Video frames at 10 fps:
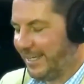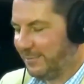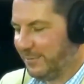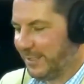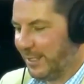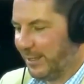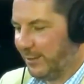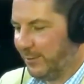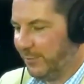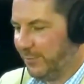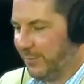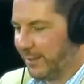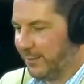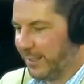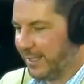So, you know,
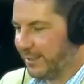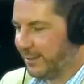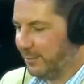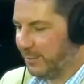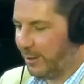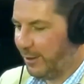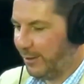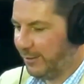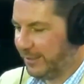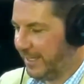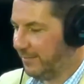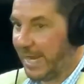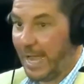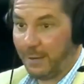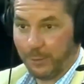we had a Zoom call, and you have the
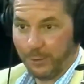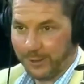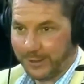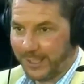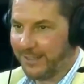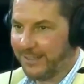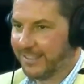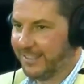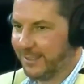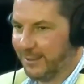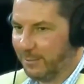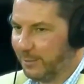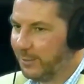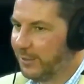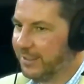Admiral on there because he's on the
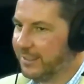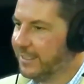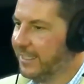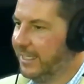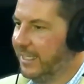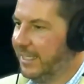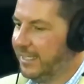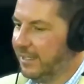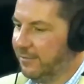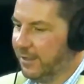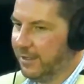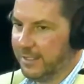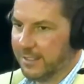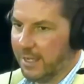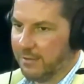board, and, you know,
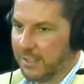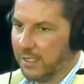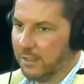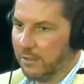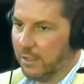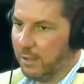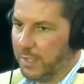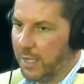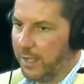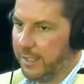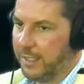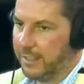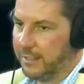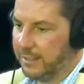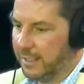various, obviously, other alumni
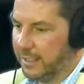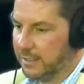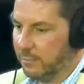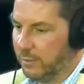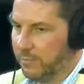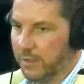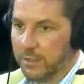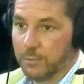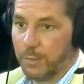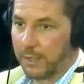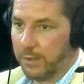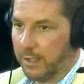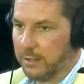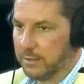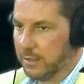and with various
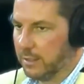backgrounds.